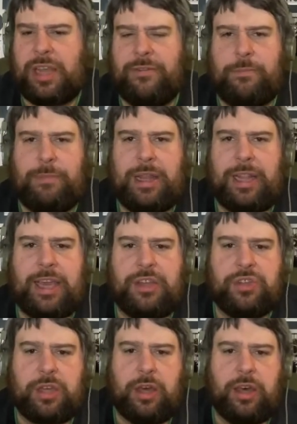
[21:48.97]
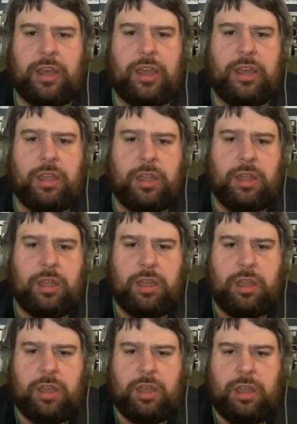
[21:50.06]
a middle-aged guy,
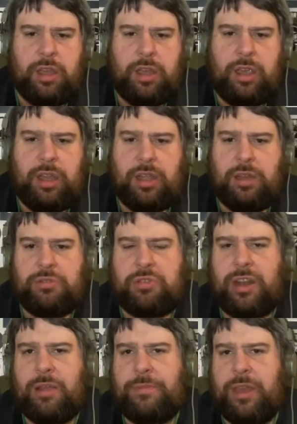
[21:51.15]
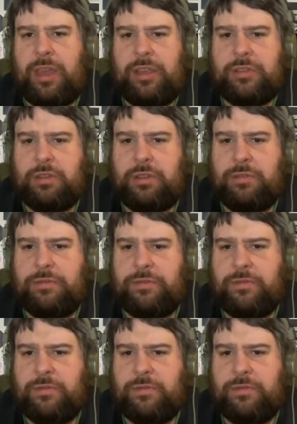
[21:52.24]
you know, trying to be sort of uh,